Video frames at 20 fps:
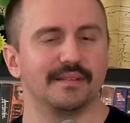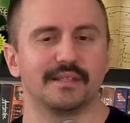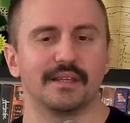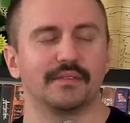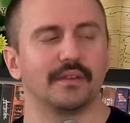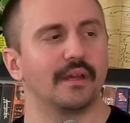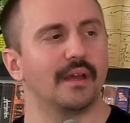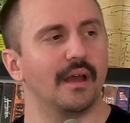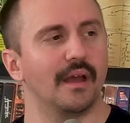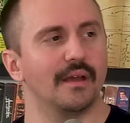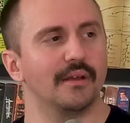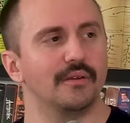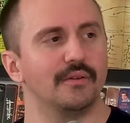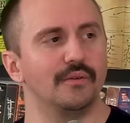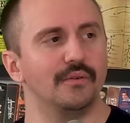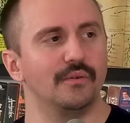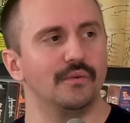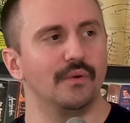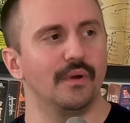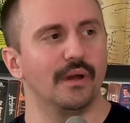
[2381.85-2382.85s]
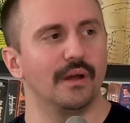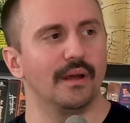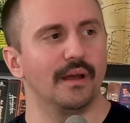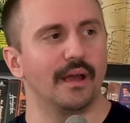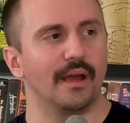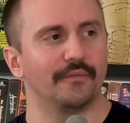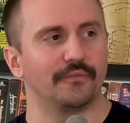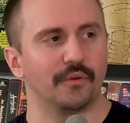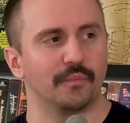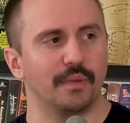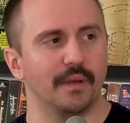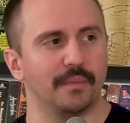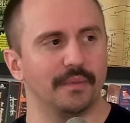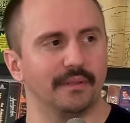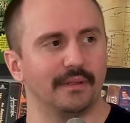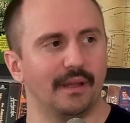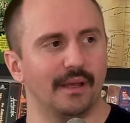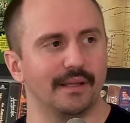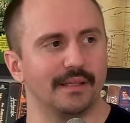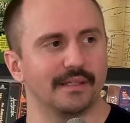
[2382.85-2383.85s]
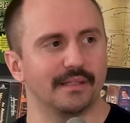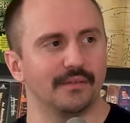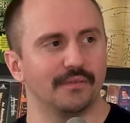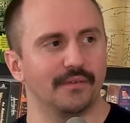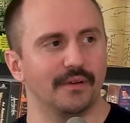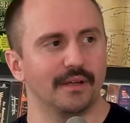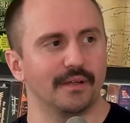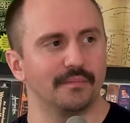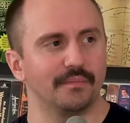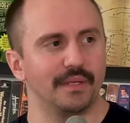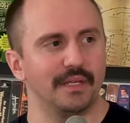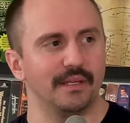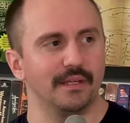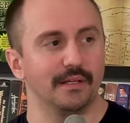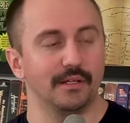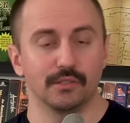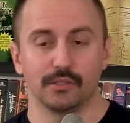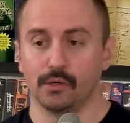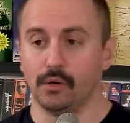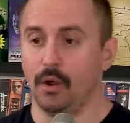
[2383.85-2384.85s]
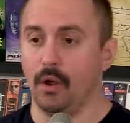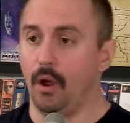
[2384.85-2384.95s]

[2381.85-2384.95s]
Is that the guy who, after Pippin lights the fucking beacon, he's like,